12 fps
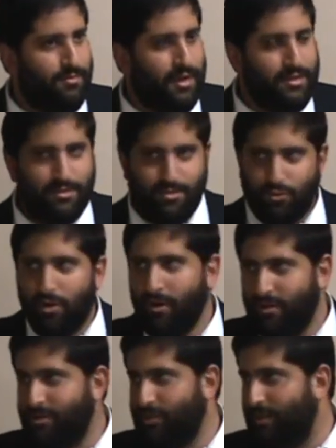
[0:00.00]
I
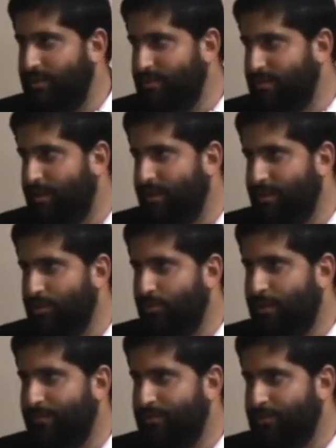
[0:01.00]
strongly suggest studying the
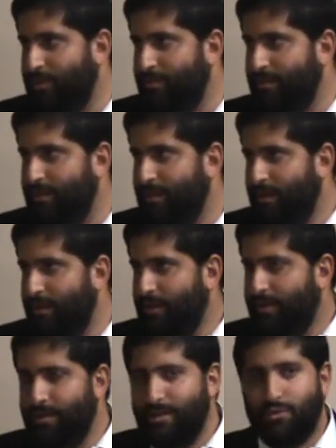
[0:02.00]
Lubavitcher
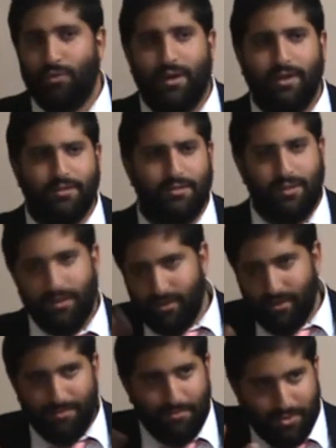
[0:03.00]
Rebbe. his writings,
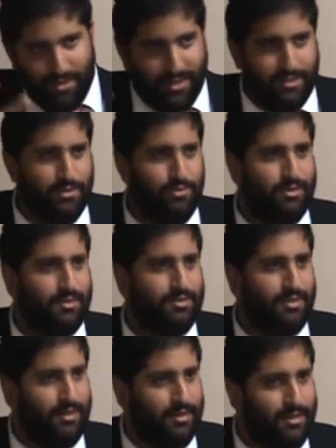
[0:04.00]
put the Chassidus on the
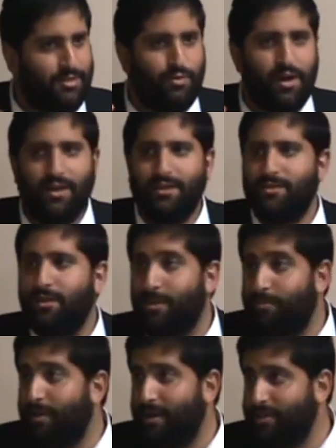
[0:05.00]
side, his writings on
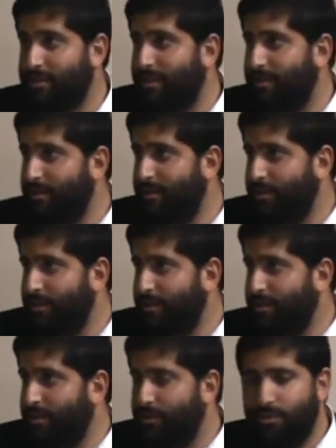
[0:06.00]
the parasha,
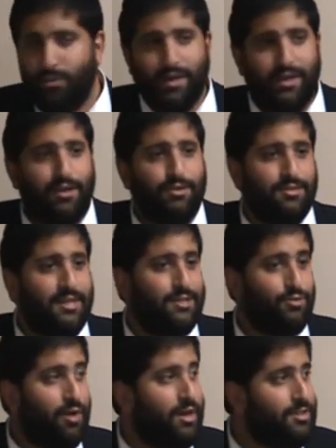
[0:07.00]
the way he
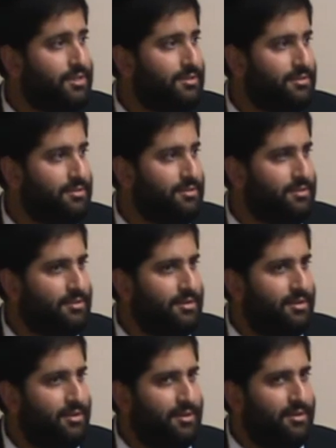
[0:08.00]
understands Rashi.
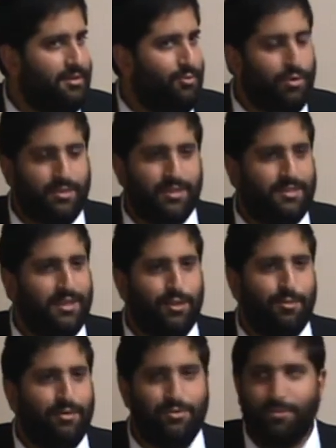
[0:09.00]
Once I studied
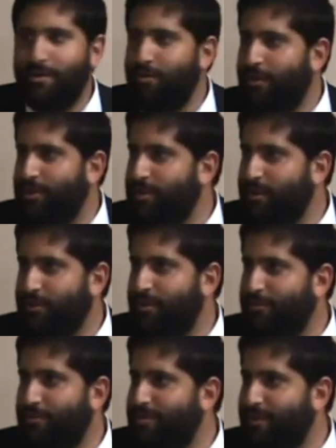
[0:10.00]
Lubavitcher Rebbe on Rashi, I could
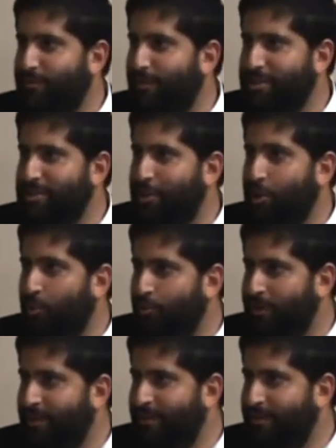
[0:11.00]
never study Rashi alone
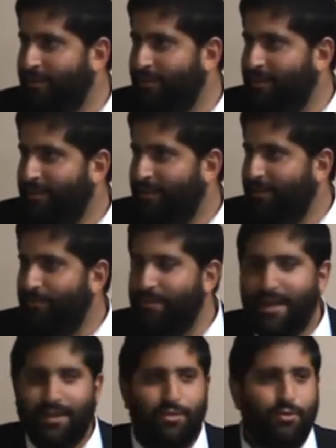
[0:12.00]
again.
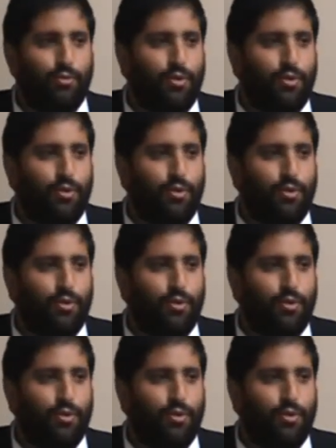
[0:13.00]
And the